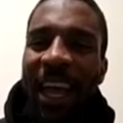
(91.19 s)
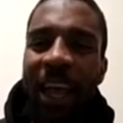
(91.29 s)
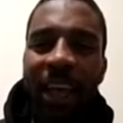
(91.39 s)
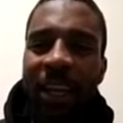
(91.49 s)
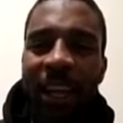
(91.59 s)

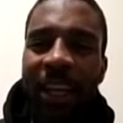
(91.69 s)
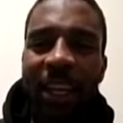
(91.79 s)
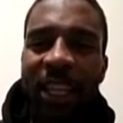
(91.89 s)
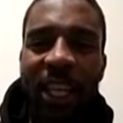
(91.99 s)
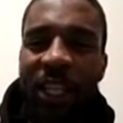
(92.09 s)
and
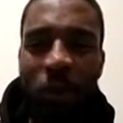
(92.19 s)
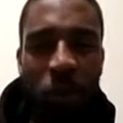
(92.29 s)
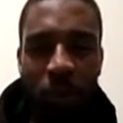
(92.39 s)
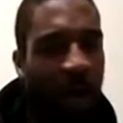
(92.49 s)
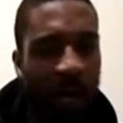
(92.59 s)
they just
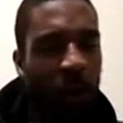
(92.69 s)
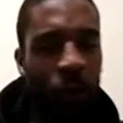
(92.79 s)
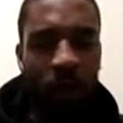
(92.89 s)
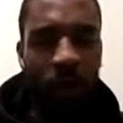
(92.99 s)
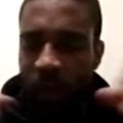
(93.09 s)
be behind the
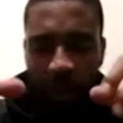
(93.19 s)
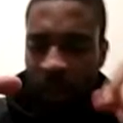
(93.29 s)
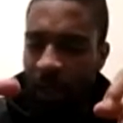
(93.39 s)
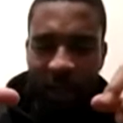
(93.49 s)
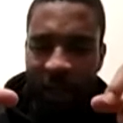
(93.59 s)
wheel, just
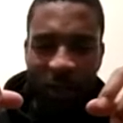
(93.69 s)
sitting there,